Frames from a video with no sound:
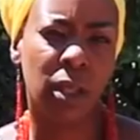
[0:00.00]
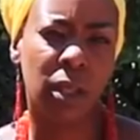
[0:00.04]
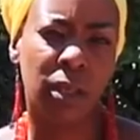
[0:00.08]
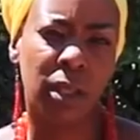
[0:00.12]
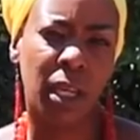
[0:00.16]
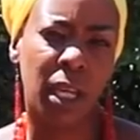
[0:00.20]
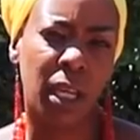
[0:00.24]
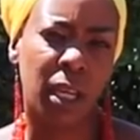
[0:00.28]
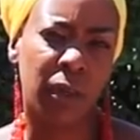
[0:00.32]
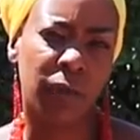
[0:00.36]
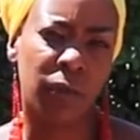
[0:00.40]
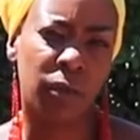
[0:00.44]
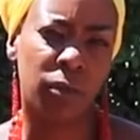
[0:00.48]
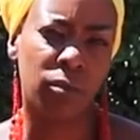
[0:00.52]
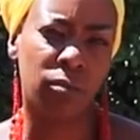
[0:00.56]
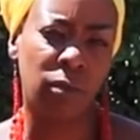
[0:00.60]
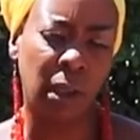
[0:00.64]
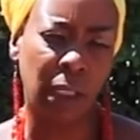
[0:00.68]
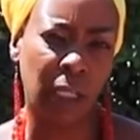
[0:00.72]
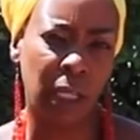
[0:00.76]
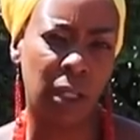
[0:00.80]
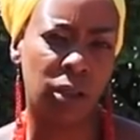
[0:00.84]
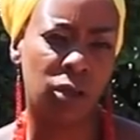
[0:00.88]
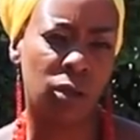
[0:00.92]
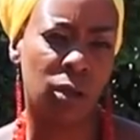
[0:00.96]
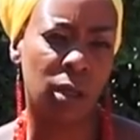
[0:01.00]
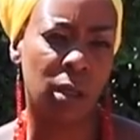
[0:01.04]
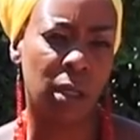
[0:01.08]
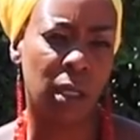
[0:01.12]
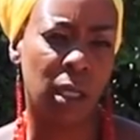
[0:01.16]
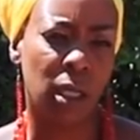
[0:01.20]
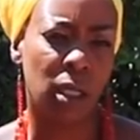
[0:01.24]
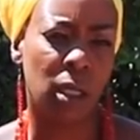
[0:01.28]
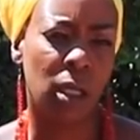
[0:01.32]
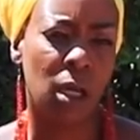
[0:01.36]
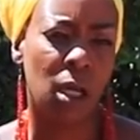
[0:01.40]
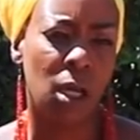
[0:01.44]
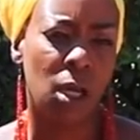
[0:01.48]
that they have
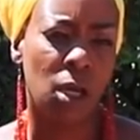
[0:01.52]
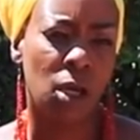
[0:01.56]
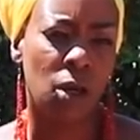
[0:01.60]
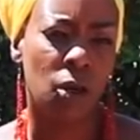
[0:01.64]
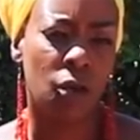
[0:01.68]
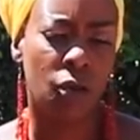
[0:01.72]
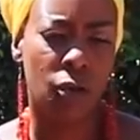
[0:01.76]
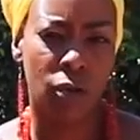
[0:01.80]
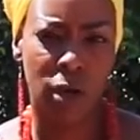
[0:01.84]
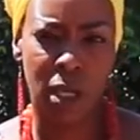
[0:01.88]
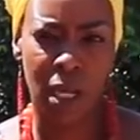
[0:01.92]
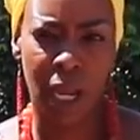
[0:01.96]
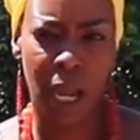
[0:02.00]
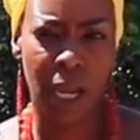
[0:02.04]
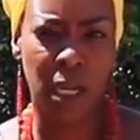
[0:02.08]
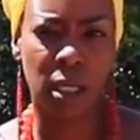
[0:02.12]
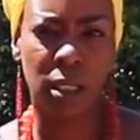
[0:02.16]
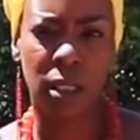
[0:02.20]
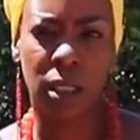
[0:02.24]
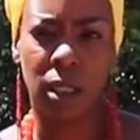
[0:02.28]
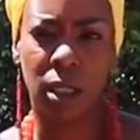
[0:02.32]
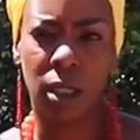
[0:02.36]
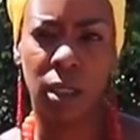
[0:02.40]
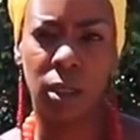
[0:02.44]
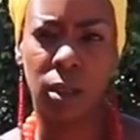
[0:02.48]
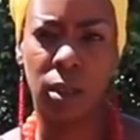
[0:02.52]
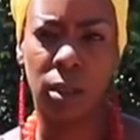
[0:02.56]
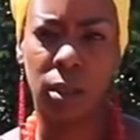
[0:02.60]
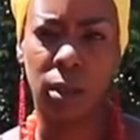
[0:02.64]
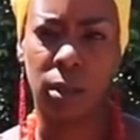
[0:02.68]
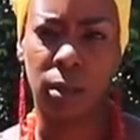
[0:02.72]
literally created.